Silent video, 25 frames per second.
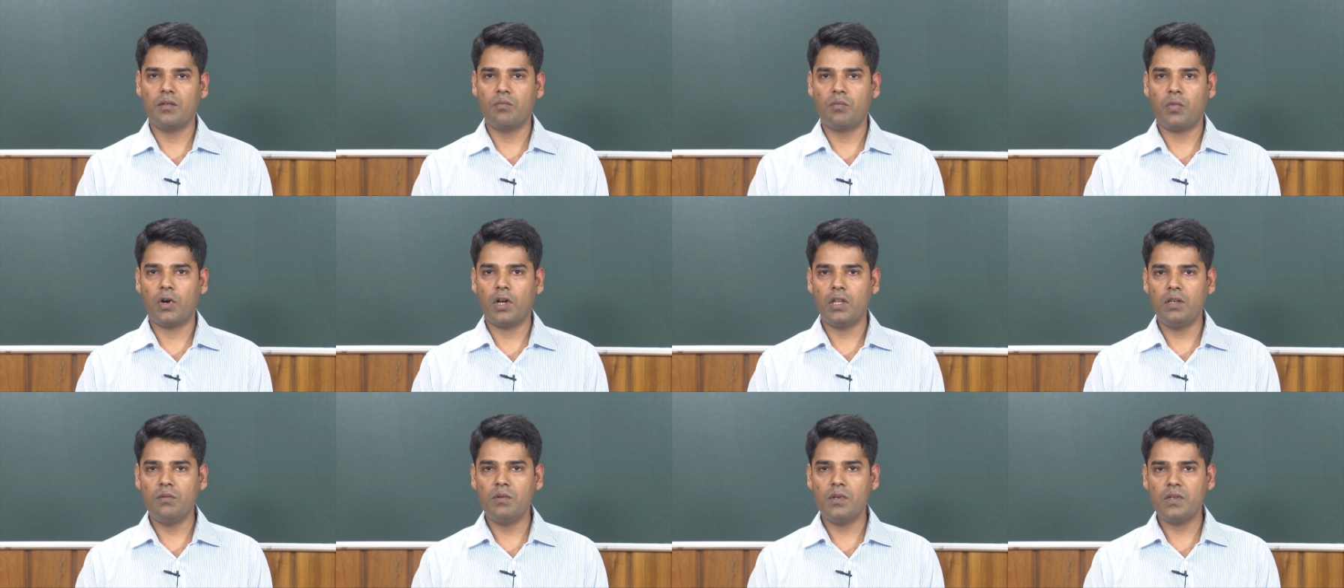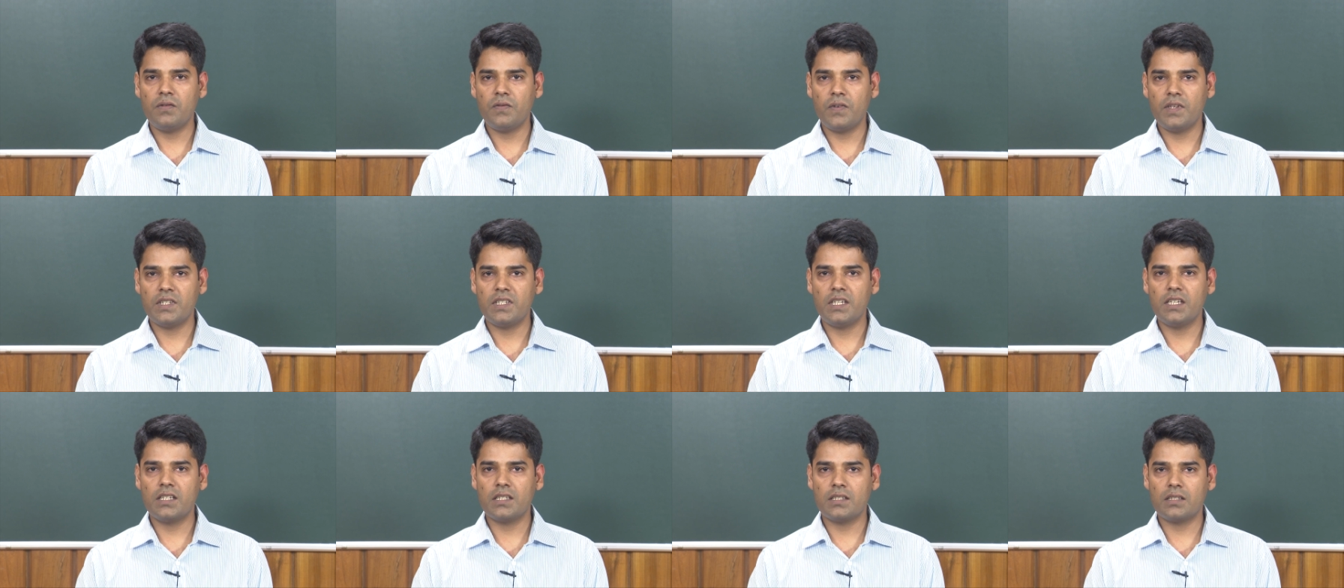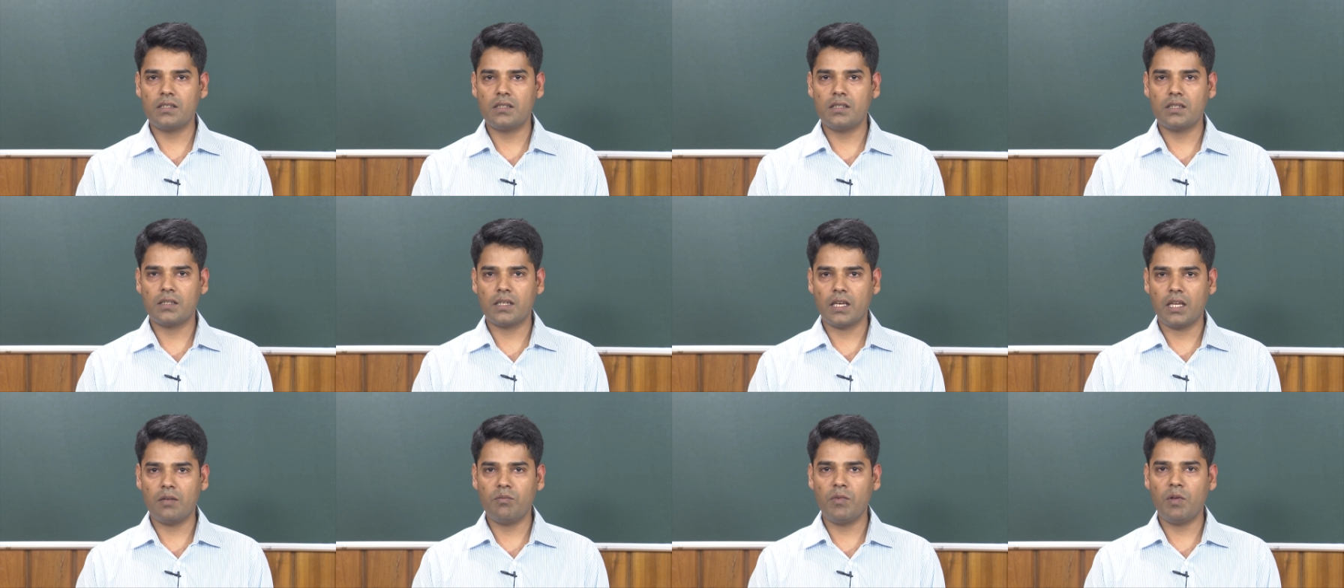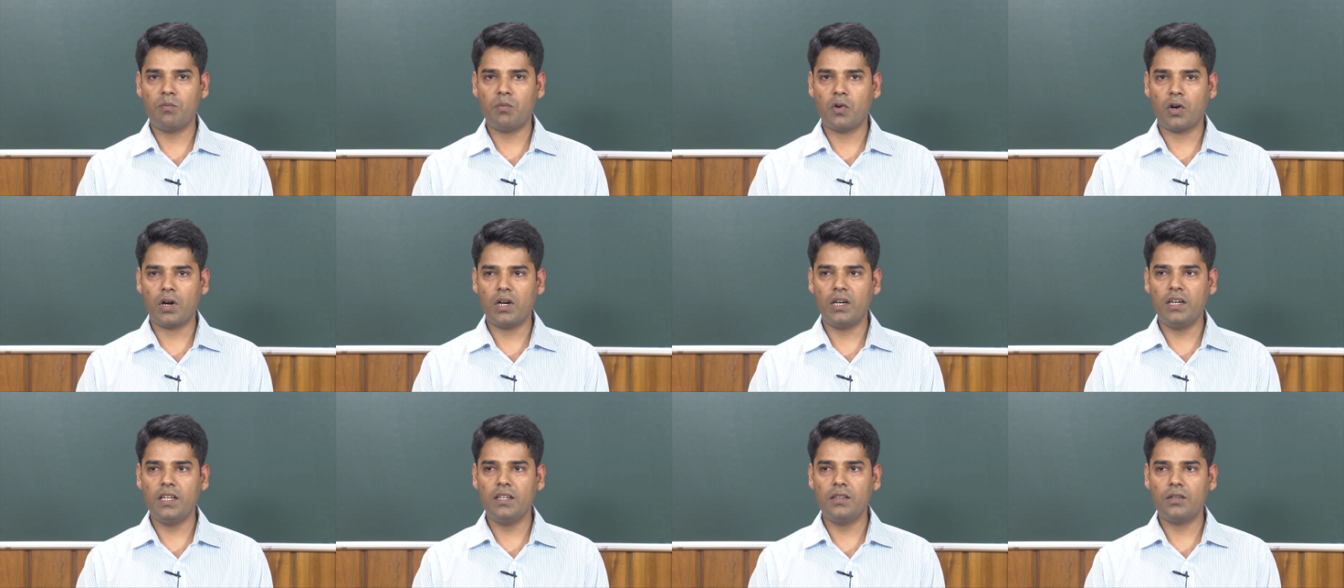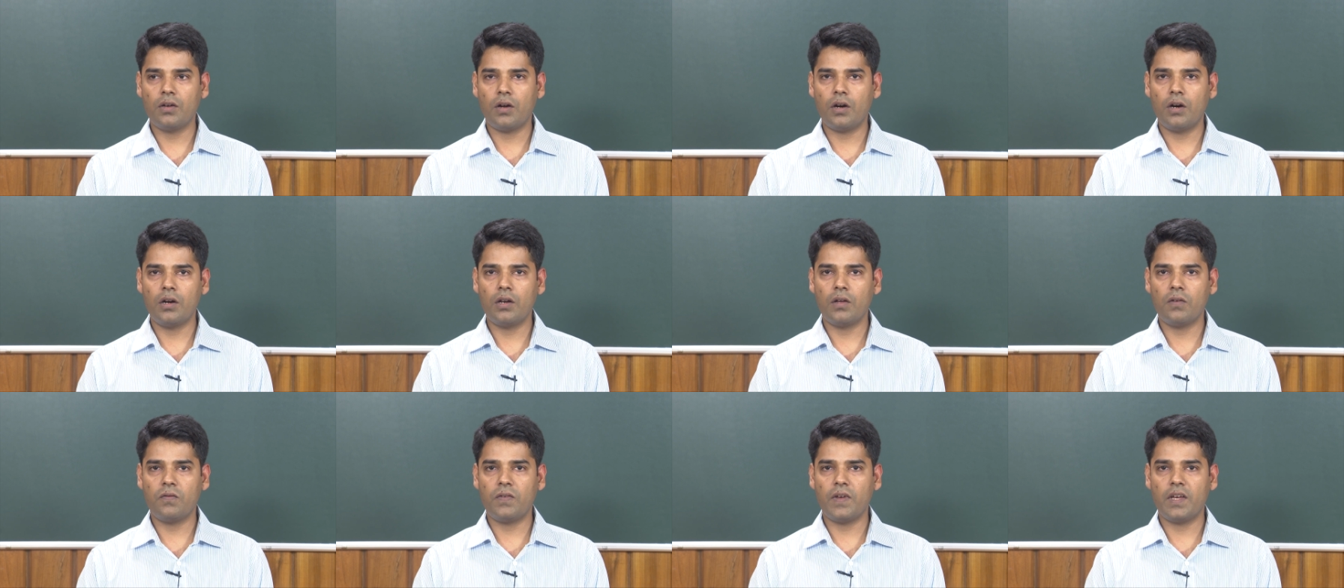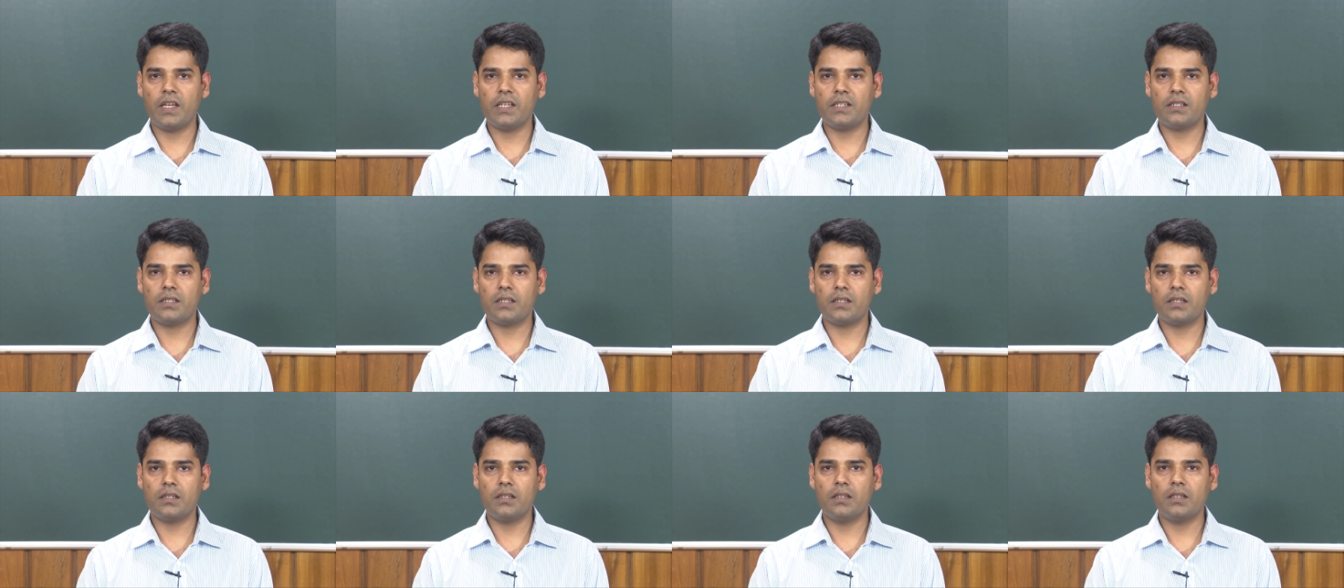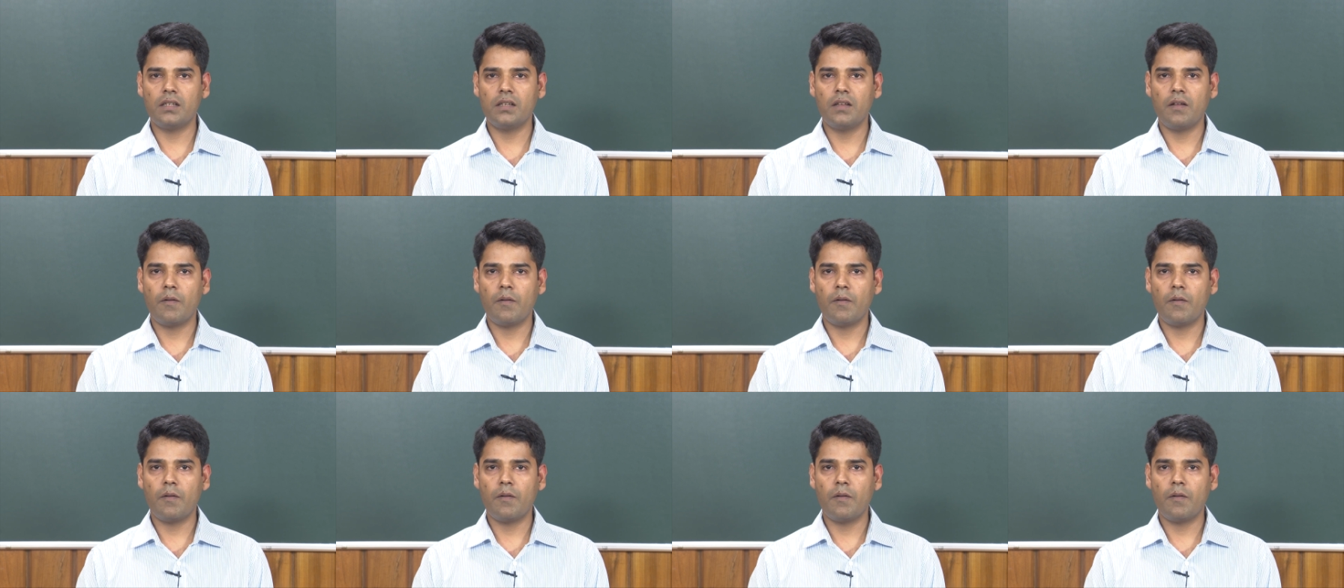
polymer physics can be broadly thought of as a,